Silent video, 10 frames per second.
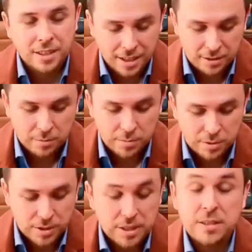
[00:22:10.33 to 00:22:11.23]
I hope
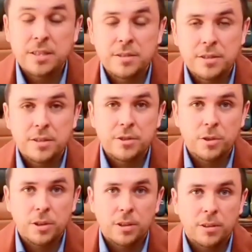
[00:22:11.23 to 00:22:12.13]
you continue to
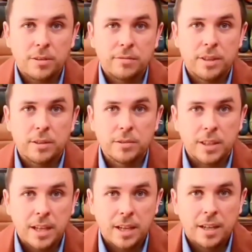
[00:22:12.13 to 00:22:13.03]
enjoy all the videos
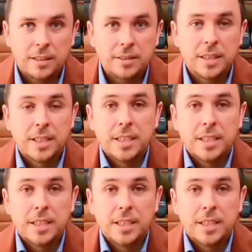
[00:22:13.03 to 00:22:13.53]
and